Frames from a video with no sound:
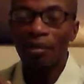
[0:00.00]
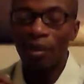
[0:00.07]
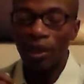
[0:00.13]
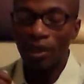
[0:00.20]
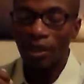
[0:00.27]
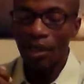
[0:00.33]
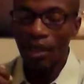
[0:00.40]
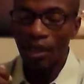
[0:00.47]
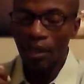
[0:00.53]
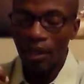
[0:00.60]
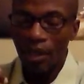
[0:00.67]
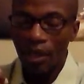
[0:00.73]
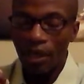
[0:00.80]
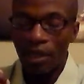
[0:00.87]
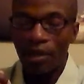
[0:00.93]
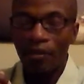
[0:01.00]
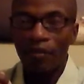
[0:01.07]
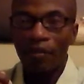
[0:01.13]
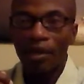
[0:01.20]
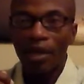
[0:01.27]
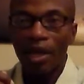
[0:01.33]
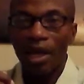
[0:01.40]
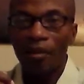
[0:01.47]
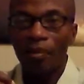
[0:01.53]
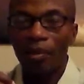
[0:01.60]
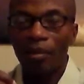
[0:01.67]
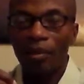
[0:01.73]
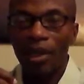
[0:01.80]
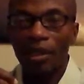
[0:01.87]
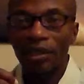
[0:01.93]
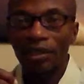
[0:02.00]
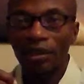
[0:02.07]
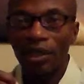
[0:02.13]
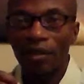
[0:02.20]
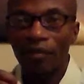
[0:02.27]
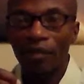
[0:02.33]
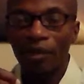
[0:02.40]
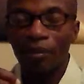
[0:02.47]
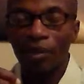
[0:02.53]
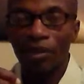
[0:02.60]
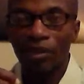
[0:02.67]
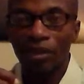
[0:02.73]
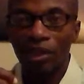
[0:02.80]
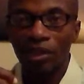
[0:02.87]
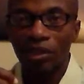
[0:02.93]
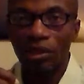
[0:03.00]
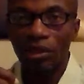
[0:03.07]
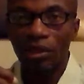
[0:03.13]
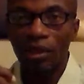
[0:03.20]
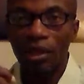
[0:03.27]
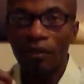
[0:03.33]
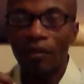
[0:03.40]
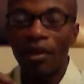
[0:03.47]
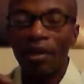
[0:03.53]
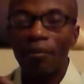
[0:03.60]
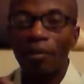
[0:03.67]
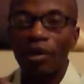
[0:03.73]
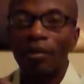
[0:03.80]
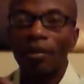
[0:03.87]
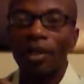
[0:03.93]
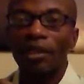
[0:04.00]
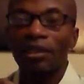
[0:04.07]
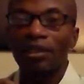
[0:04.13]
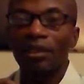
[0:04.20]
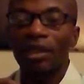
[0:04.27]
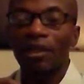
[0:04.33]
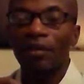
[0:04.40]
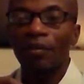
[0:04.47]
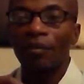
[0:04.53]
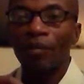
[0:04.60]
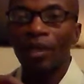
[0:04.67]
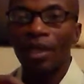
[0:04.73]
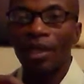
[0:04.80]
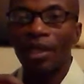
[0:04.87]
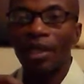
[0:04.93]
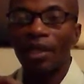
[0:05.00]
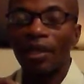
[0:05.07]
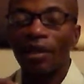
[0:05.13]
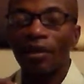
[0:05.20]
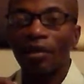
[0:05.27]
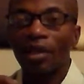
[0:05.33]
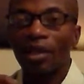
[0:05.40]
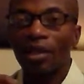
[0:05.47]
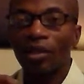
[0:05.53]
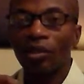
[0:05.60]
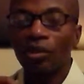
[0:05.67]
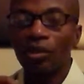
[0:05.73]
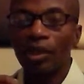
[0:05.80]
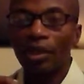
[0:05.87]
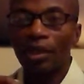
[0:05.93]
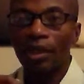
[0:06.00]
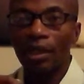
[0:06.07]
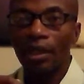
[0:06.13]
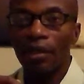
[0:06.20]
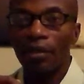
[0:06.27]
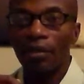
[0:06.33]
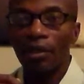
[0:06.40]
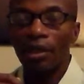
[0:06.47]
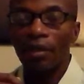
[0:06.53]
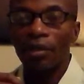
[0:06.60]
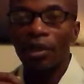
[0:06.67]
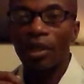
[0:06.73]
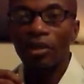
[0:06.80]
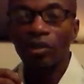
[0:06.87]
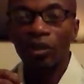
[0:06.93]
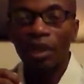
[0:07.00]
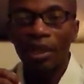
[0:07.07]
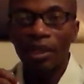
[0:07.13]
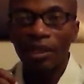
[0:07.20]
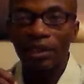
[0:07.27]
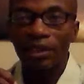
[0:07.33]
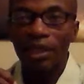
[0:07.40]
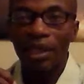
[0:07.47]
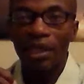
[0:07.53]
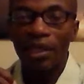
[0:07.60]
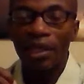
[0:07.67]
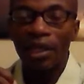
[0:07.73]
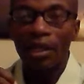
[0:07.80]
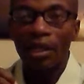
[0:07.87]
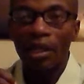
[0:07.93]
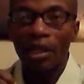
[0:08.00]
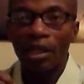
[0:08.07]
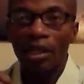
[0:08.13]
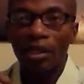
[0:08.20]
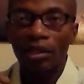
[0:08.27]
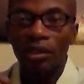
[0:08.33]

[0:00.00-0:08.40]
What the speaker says: meaning that if I put myself in position, if I put myself in hell, you are there. Because we understand that